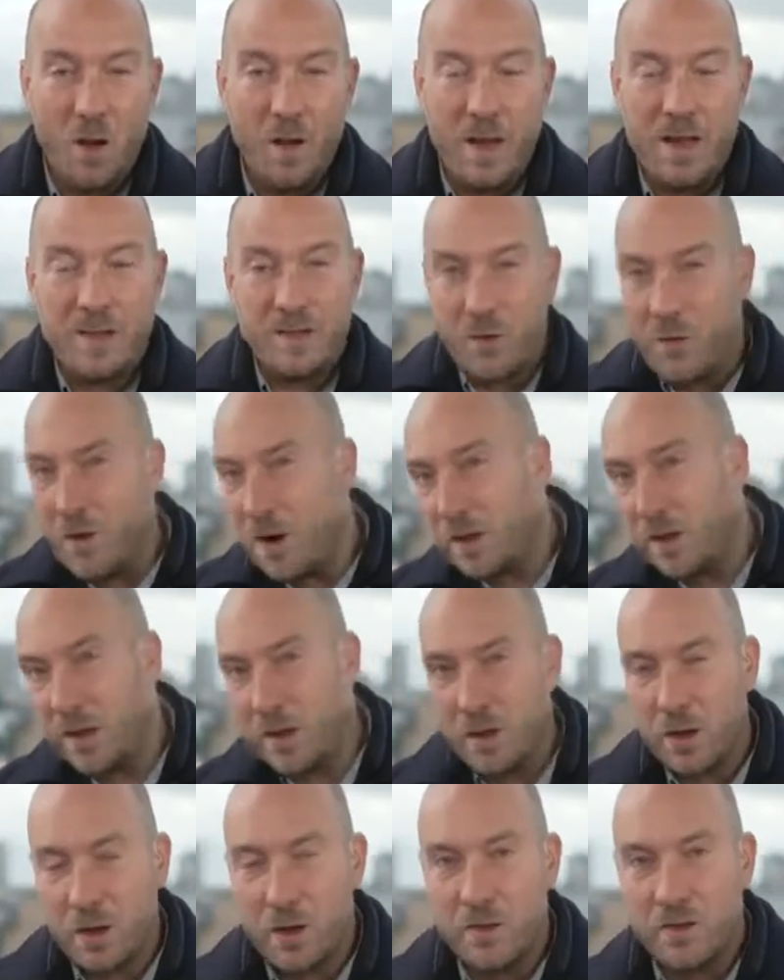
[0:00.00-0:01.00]
Is there
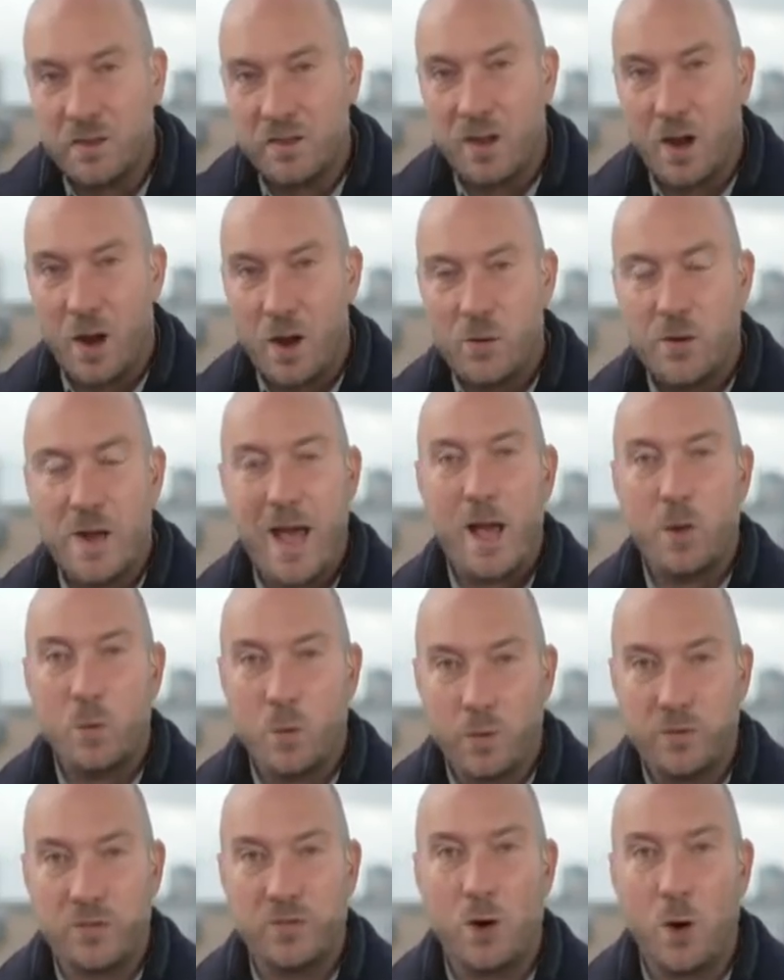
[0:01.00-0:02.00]
anything that could slow down
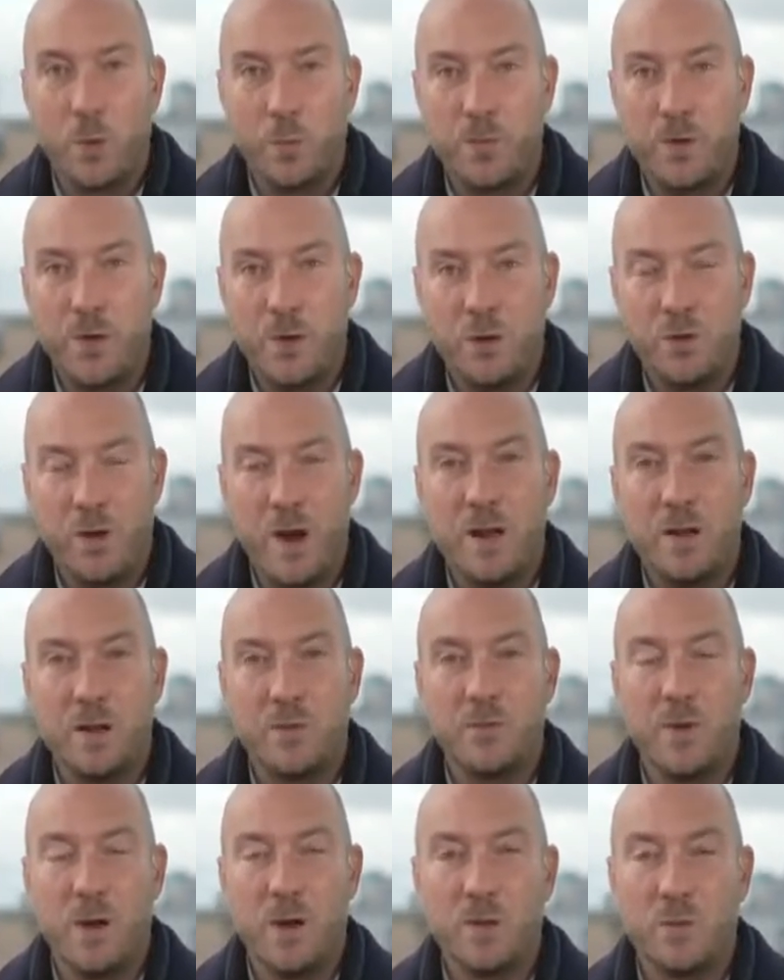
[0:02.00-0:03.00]
or stop the Ukrainian
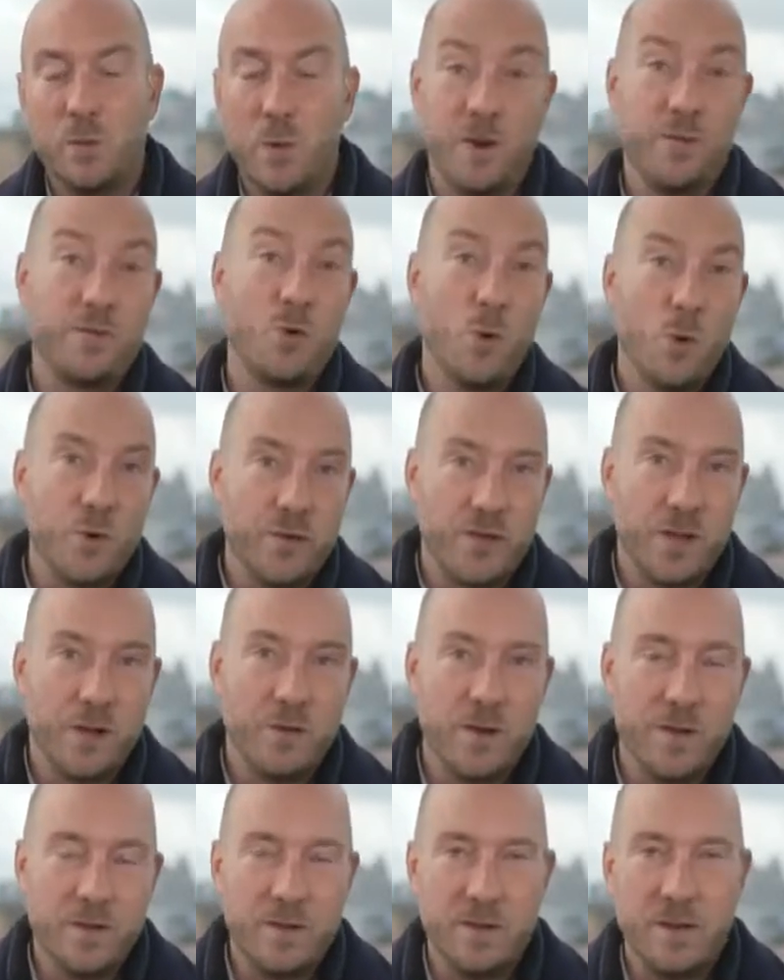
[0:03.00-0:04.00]
advance? Well, of course
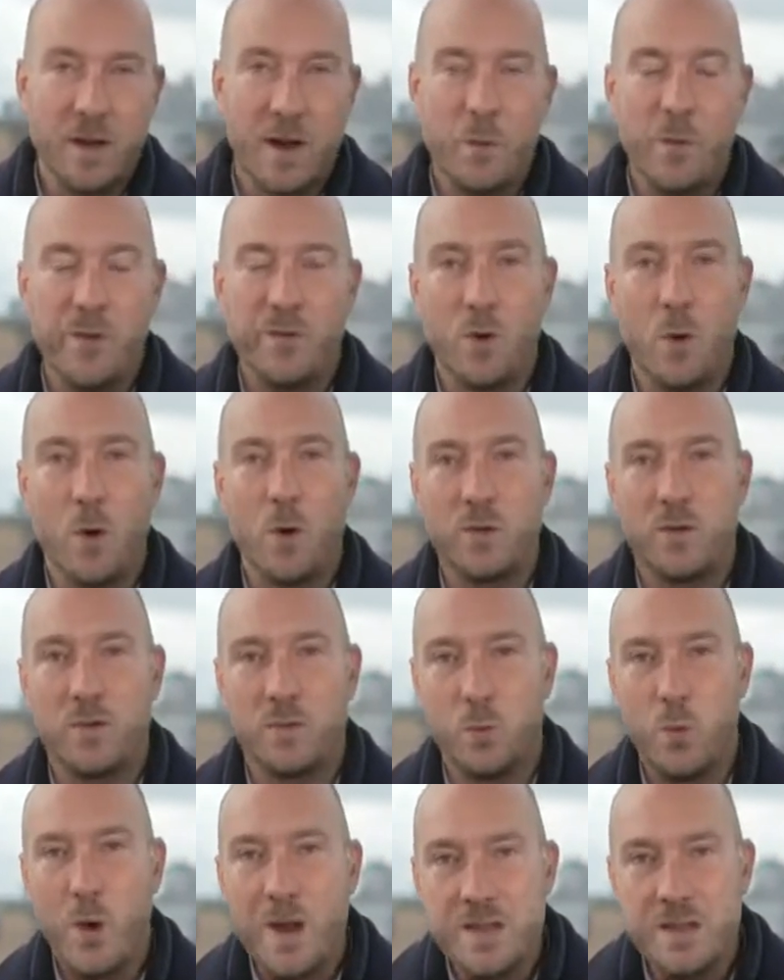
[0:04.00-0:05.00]
there is. We've
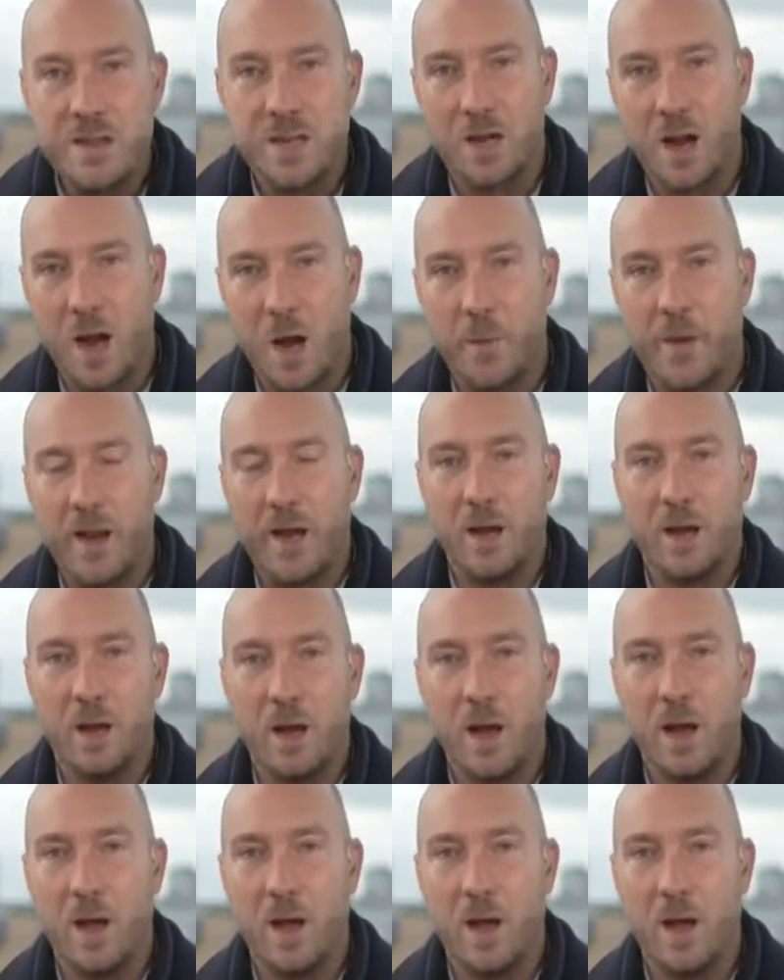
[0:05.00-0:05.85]
got winter coming.